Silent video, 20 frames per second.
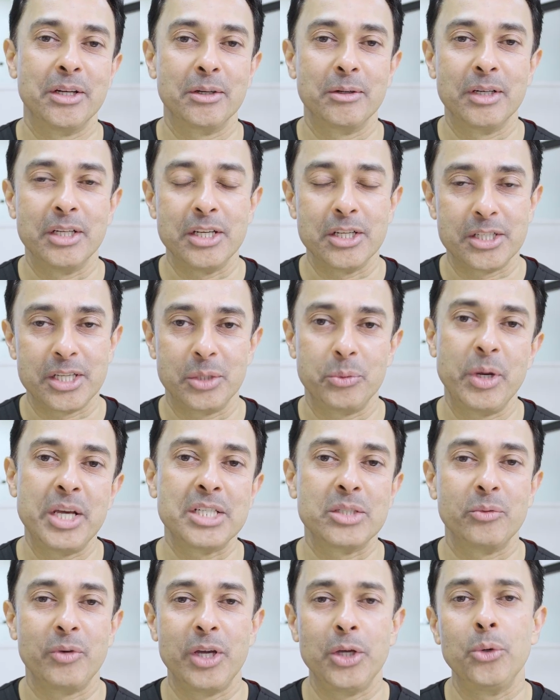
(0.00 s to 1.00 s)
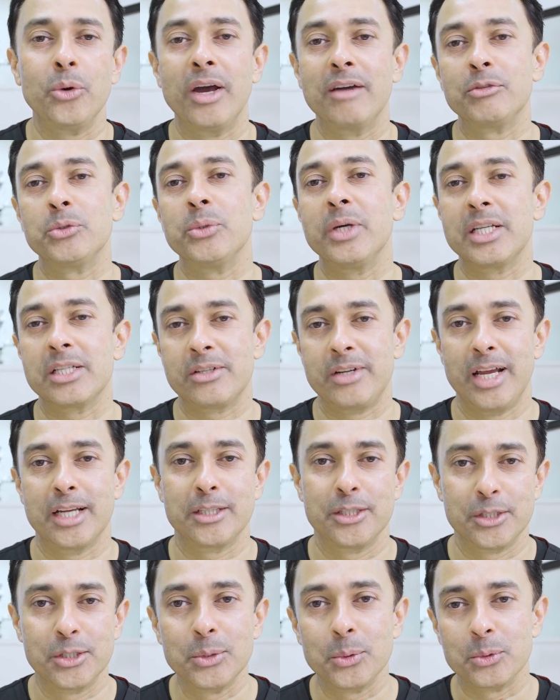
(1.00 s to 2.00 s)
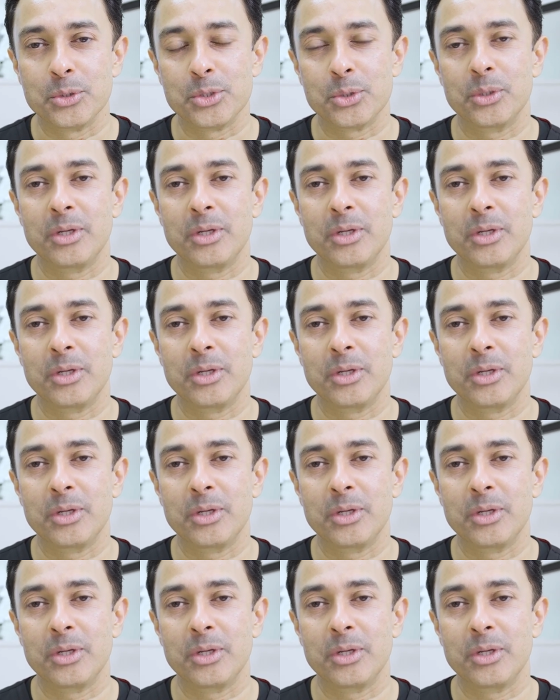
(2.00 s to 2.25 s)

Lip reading: a situation where you have to extract the tooth.